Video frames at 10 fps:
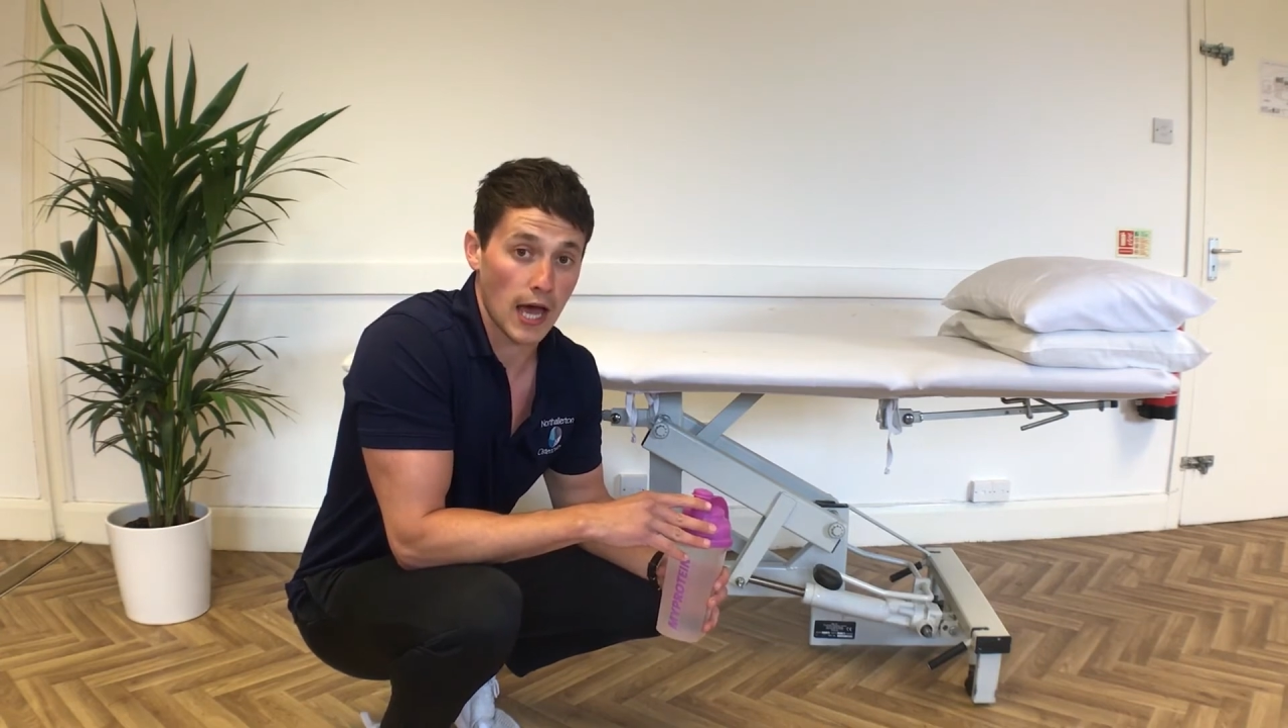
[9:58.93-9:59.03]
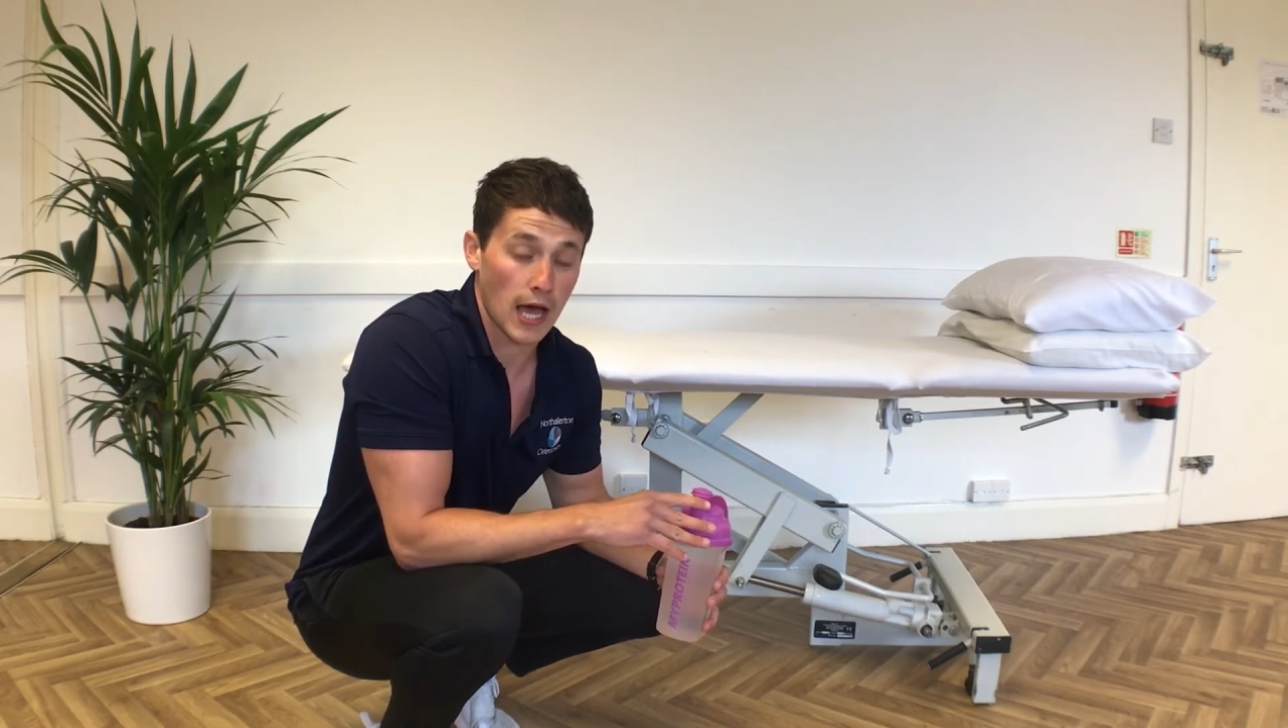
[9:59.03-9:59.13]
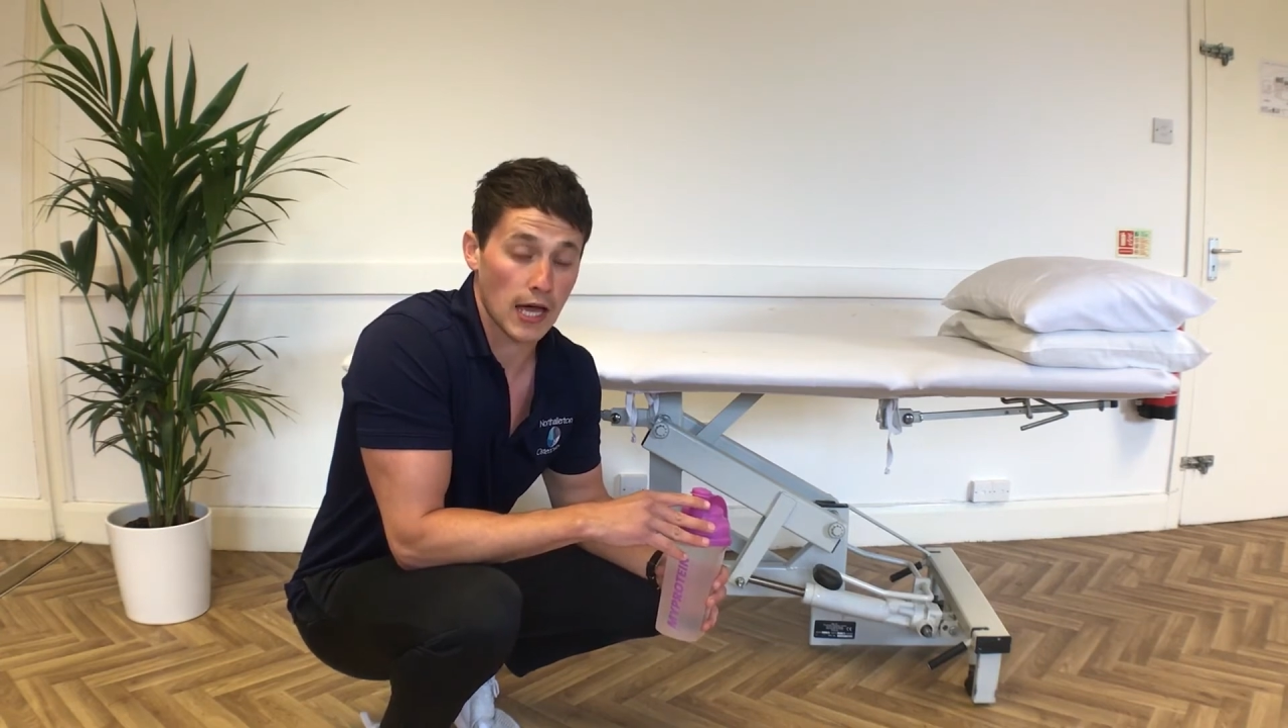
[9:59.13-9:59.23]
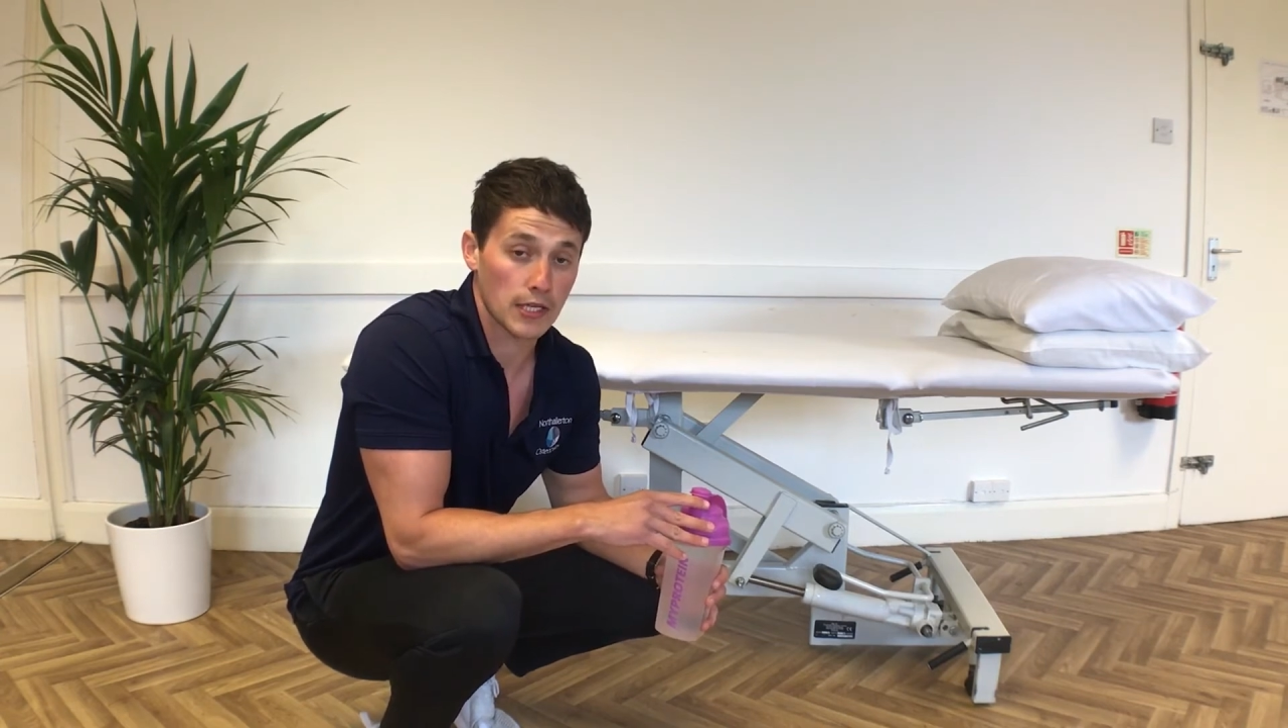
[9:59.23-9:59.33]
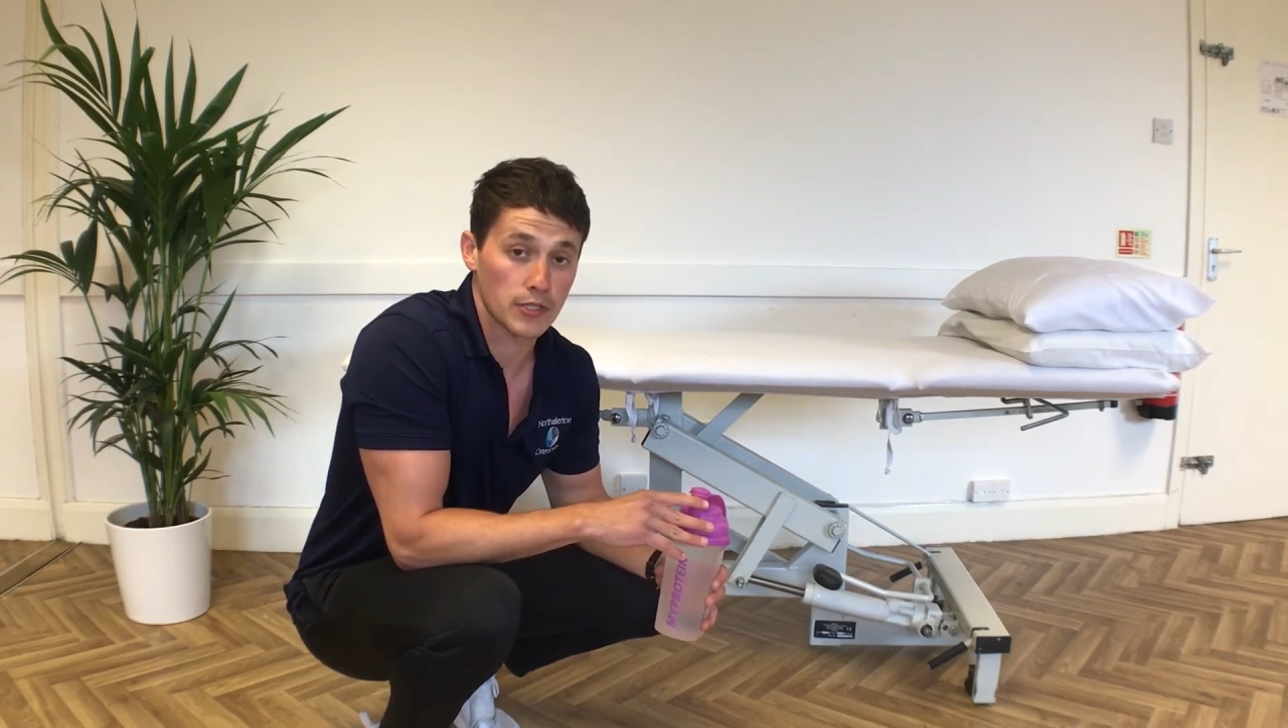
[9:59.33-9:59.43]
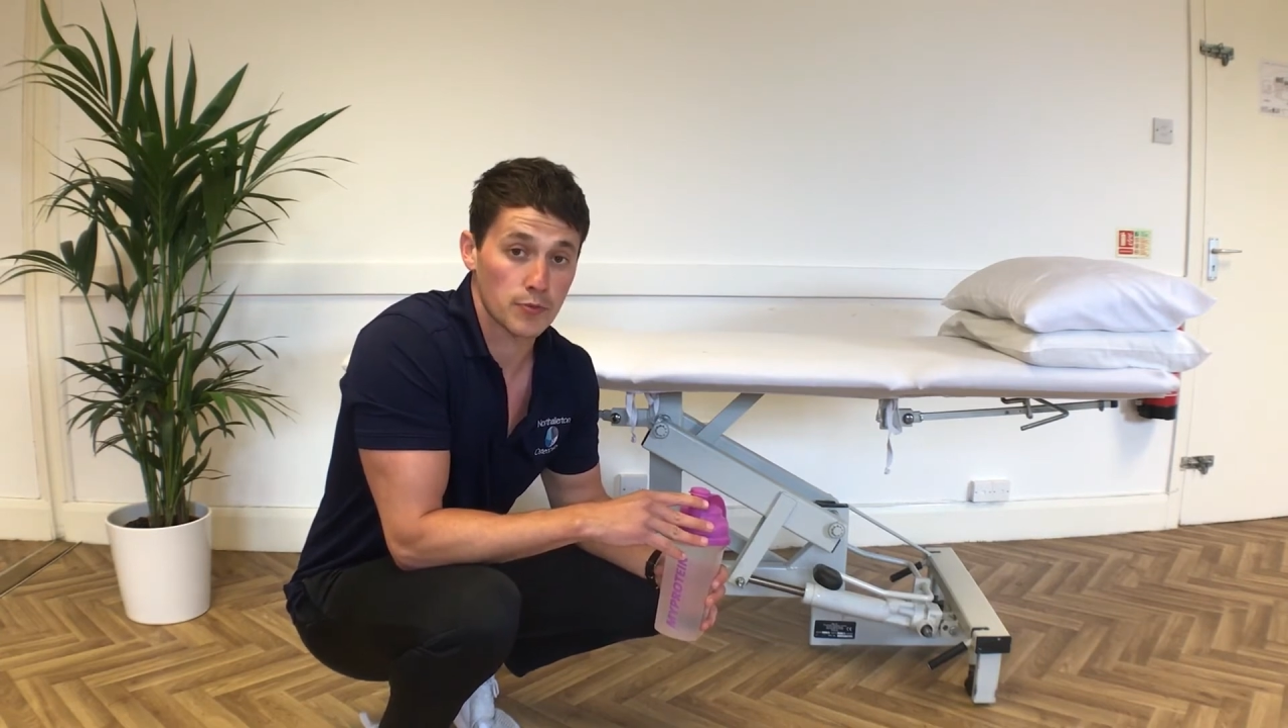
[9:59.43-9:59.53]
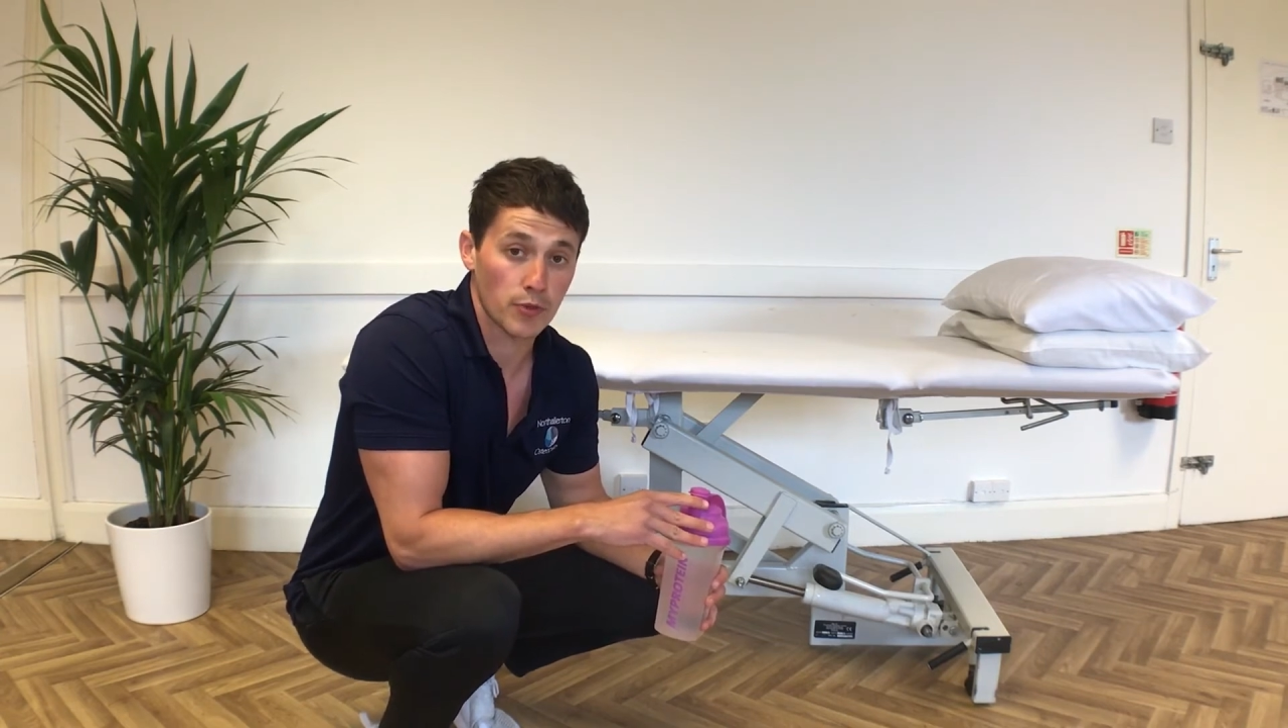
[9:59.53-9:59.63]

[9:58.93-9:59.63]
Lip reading: and